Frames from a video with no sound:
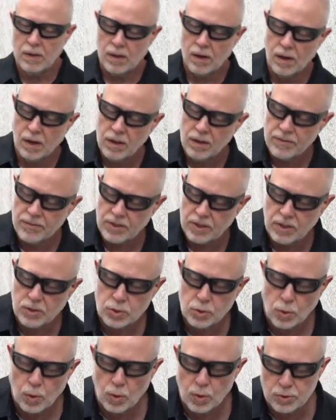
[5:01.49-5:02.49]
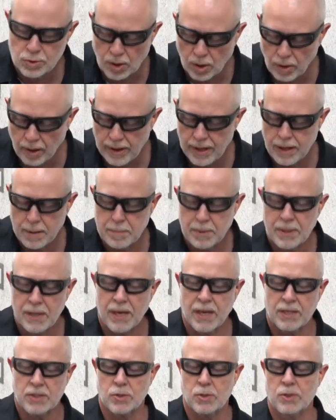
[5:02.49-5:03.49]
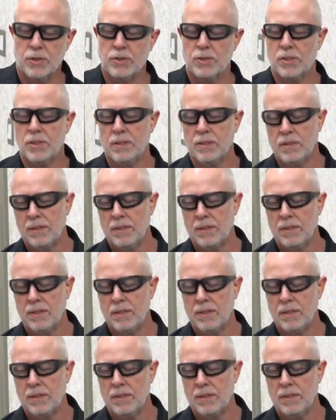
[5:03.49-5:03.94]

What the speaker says: all of the controls are ambidextrous.